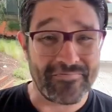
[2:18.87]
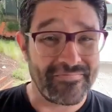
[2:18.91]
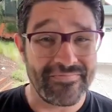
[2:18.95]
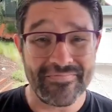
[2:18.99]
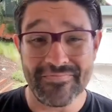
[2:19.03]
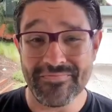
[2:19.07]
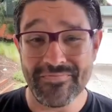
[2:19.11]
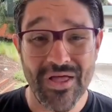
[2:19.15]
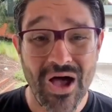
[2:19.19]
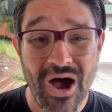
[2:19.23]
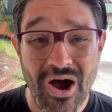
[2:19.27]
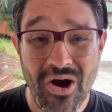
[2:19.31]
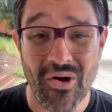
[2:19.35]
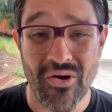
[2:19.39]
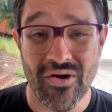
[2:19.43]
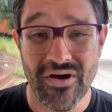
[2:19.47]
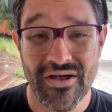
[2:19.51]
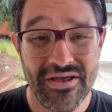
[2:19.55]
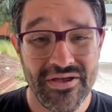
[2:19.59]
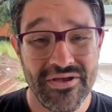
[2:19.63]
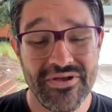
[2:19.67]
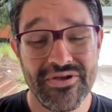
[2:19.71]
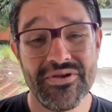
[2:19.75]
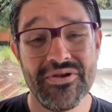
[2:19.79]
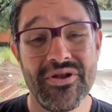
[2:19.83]
No,
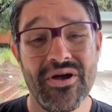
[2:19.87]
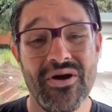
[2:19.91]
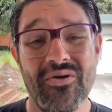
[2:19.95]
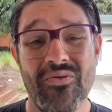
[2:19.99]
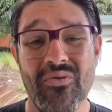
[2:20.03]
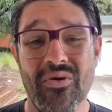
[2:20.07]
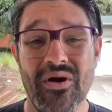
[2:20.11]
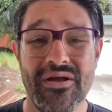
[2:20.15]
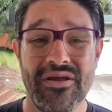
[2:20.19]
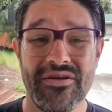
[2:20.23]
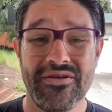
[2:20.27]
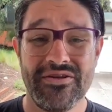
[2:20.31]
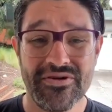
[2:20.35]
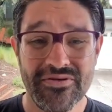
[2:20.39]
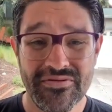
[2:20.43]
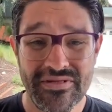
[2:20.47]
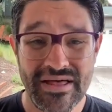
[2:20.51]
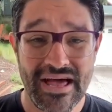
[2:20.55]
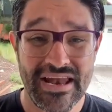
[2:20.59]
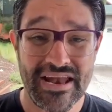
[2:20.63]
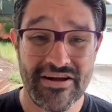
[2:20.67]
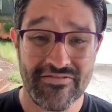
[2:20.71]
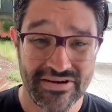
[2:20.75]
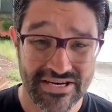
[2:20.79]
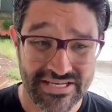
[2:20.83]
you don't want to do
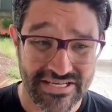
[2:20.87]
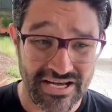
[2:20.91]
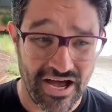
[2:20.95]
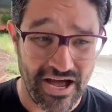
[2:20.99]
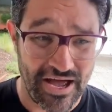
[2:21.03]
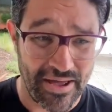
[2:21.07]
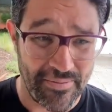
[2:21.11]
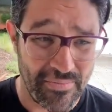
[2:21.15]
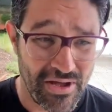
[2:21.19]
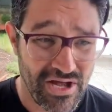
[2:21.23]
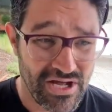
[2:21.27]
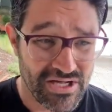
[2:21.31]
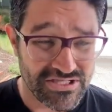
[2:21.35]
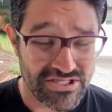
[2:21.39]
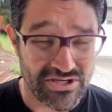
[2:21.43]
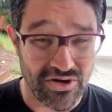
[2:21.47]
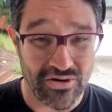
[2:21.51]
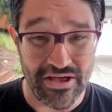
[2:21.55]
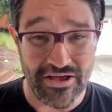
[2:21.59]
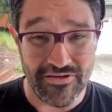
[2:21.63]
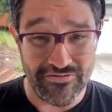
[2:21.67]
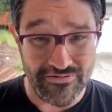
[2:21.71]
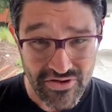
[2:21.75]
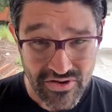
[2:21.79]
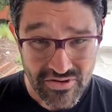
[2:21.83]
that every time. So
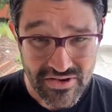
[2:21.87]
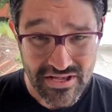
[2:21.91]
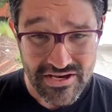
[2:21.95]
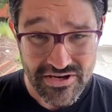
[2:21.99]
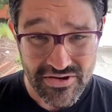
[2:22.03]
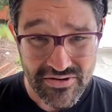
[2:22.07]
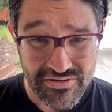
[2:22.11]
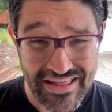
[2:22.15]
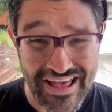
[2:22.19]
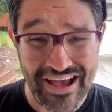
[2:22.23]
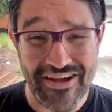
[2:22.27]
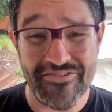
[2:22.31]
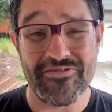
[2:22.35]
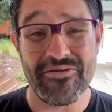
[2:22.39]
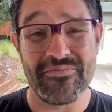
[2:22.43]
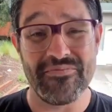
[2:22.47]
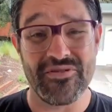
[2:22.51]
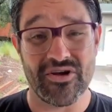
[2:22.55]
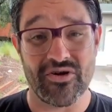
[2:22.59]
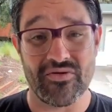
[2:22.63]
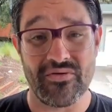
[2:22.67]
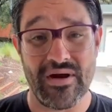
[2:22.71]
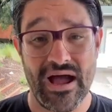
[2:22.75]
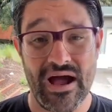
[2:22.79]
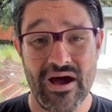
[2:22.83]
if you can do that from the
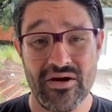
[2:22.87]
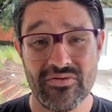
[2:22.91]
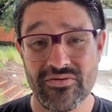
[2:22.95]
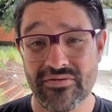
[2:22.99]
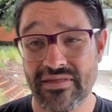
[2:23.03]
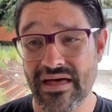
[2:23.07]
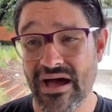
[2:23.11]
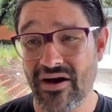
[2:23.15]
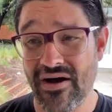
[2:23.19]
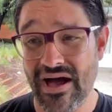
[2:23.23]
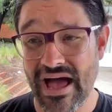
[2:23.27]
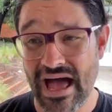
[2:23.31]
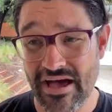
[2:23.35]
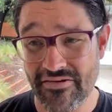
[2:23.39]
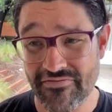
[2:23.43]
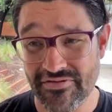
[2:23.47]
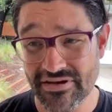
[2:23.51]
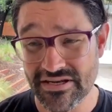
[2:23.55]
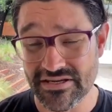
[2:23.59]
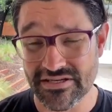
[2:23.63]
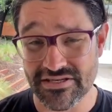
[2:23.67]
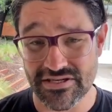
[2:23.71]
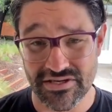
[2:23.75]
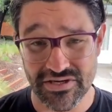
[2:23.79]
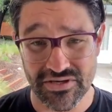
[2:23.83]
ground without
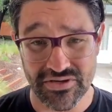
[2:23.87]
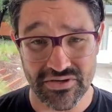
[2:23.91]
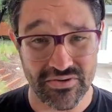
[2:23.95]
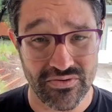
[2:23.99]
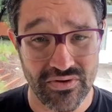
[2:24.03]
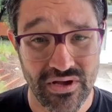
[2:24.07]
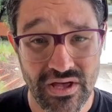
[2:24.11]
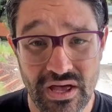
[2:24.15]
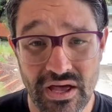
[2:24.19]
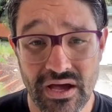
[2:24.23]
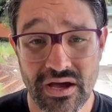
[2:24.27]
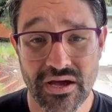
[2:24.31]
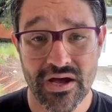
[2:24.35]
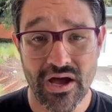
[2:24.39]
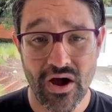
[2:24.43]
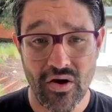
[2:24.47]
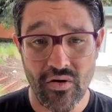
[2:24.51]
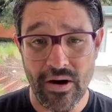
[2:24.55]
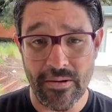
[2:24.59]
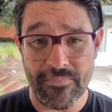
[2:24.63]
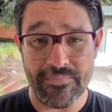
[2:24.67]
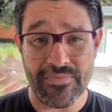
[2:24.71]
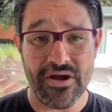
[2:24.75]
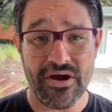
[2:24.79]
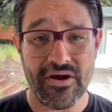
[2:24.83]
having to go
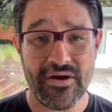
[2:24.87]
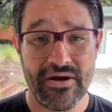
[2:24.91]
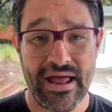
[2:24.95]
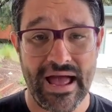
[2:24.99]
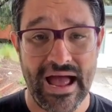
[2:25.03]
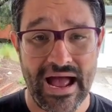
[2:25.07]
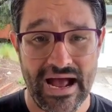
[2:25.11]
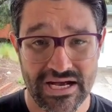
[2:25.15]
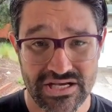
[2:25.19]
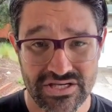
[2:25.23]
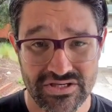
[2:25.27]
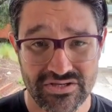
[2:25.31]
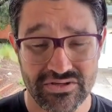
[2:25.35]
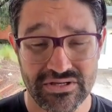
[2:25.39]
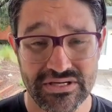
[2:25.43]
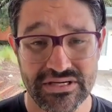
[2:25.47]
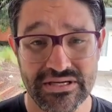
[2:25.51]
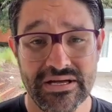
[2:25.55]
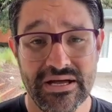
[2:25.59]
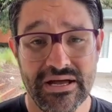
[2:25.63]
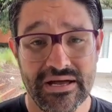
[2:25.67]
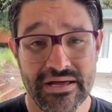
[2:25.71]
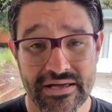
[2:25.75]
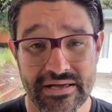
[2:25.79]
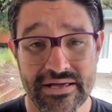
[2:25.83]
up there and
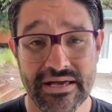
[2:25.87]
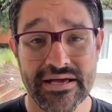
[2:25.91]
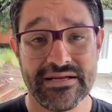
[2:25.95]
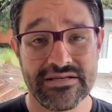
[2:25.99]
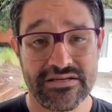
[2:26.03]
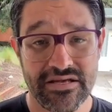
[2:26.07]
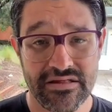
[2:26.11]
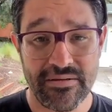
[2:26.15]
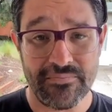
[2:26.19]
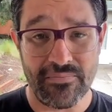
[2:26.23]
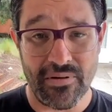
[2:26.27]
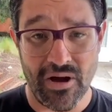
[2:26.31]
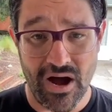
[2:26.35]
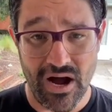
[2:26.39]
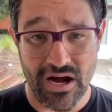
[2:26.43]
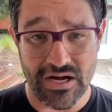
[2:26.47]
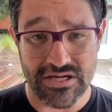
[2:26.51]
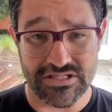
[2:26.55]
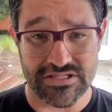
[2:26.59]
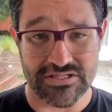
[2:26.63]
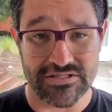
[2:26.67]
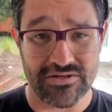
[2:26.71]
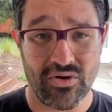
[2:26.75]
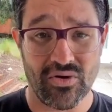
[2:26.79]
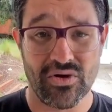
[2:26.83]
actually get to the
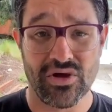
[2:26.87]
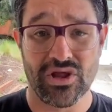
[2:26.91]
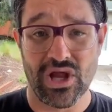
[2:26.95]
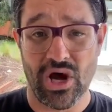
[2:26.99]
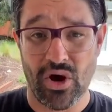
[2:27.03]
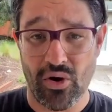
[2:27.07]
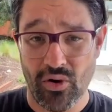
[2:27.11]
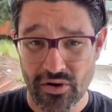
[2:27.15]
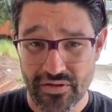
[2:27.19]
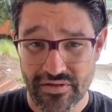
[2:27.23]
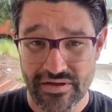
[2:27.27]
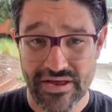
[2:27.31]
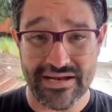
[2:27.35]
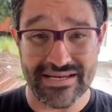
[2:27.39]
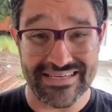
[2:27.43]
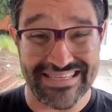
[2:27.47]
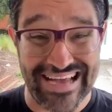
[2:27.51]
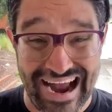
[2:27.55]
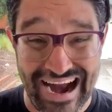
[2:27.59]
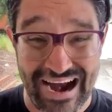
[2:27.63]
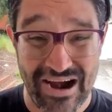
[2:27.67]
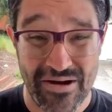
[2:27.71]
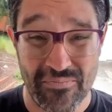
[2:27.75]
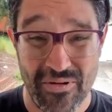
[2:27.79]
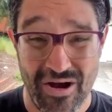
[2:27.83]
box or lower the
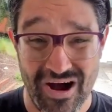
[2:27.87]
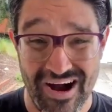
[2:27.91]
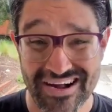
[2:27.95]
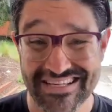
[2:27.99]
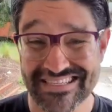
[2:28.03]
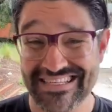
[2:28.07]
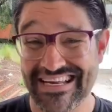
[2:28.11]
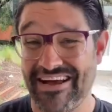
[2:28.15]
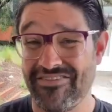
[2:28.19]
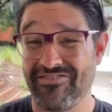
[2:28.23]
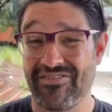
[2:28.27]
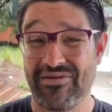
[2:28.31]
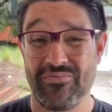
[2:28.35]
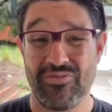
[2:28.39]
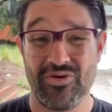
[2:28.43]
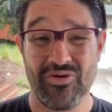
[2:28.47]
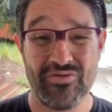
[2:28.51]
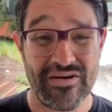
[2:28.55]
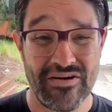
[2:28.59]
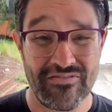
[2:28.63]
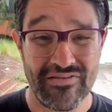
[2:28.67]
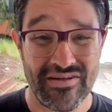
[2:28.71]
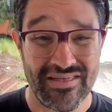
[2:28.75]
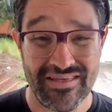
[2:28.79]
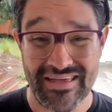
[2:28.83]
entire box and have to move
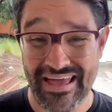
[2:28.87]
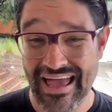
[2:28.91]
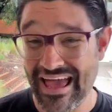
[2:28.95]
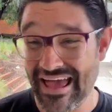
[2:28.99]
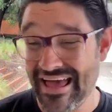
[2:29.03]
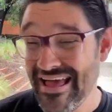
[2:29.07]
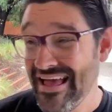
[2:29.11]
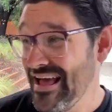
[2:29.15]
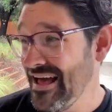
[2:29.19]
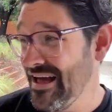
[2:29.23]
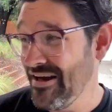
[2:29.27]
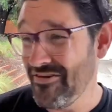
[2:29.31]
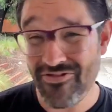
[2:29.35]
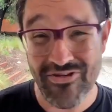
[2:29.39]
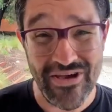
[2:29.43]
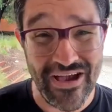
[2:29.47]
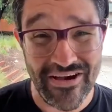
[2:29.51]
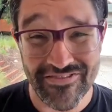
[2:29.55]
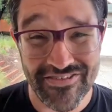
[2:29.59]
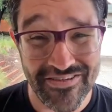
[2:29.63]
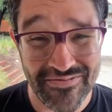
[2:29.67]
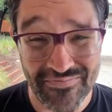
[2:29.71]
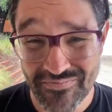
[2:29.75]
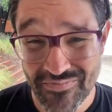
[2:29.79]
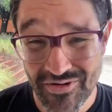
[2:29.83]
everything. Hey, if you
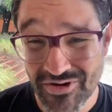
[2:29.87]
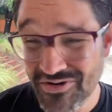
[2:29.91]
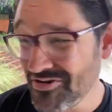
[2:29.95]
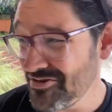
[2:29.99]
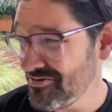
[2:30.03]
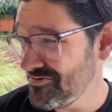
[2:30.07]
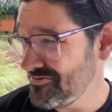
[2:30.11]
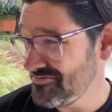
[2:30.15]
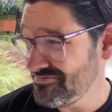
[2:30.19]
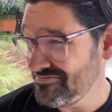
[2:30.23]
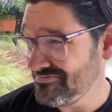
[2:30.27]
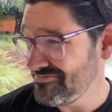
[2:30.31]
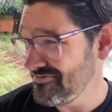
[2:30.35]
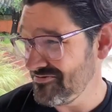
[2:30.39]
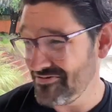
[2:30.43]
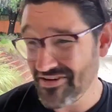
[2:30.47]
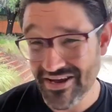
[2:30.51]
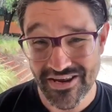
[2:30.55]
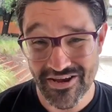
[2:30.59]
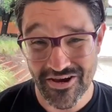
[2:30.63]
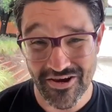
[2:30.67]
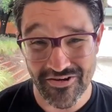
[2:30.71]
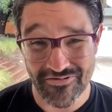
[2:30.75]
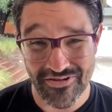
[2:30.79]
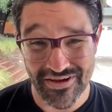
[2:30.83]
have to move
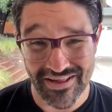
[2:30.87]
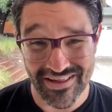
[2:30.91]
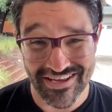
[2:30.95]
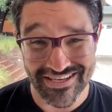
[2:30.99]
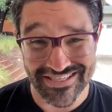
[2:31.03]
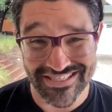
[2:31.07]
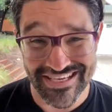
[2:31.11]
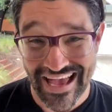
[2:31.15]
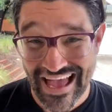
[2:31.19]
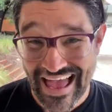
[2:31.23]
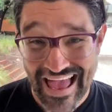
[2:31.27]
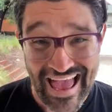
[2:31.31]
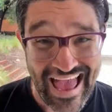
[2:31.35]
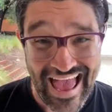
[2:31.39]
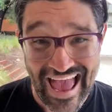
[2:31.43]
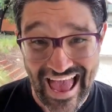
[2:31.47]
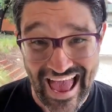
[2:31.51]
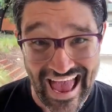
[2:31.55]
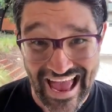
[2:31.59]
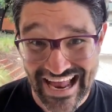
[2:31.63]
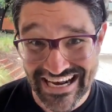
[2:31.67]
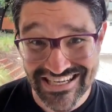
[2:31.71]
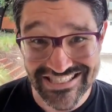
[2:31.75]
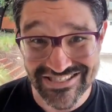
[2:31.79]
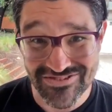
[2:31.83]
Video Village,
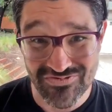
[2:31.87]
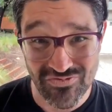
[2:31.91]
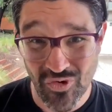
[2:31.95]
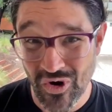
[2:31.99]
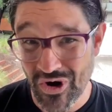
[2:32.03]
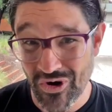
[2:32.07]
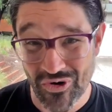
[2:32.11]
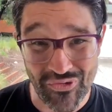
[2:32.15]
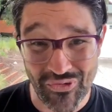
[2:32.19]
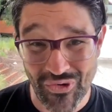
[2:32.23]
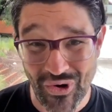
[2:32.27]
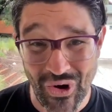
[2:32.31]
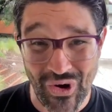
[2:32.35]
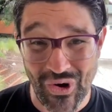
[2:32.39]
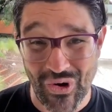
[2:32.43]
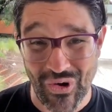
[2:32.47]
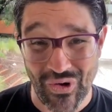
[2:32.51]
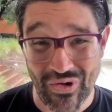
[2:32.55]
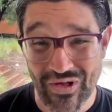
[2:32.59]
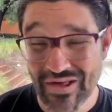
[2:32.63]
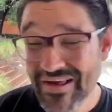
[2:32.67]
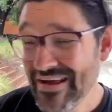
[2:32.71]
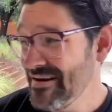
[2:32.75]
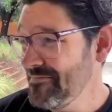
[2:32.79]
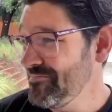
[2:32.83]
heads will roll.